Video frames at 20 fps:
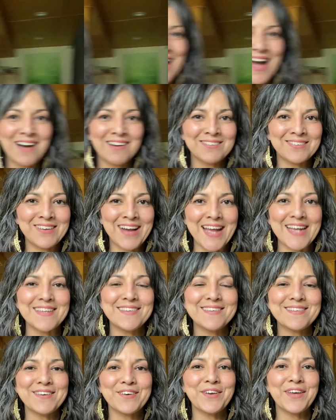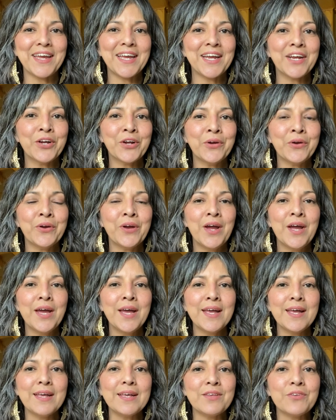All right, so here
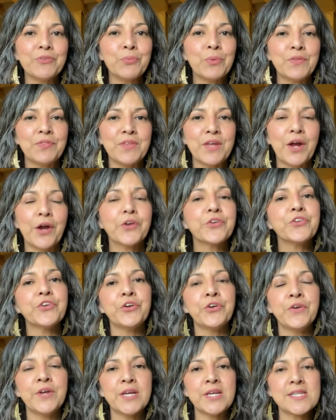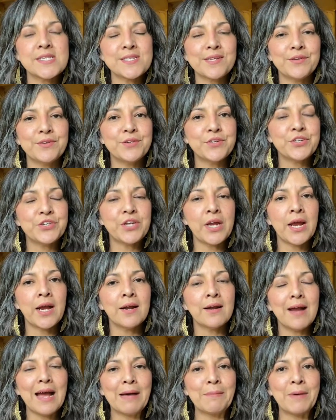is what the Arcturians had to
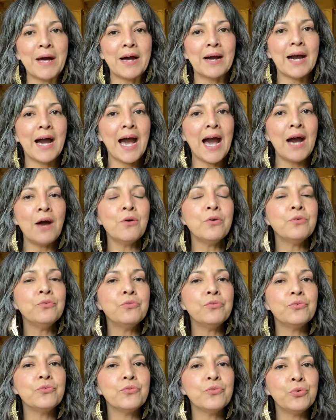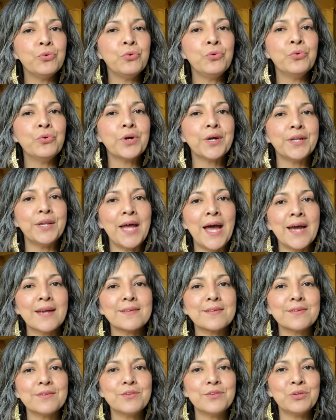share about how to
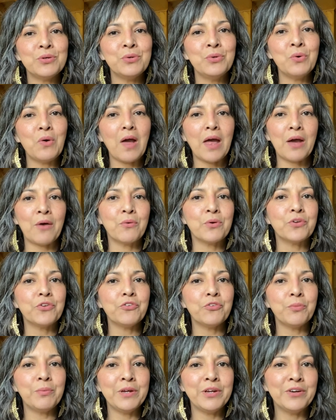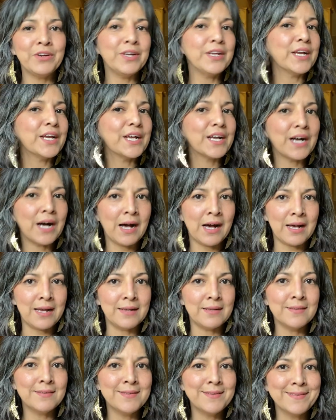connect to our spirit
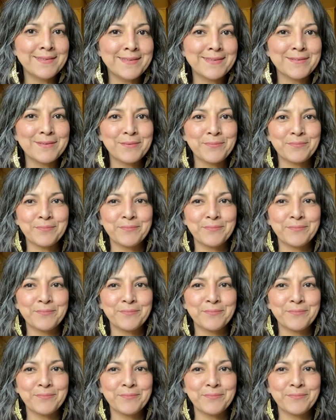guides.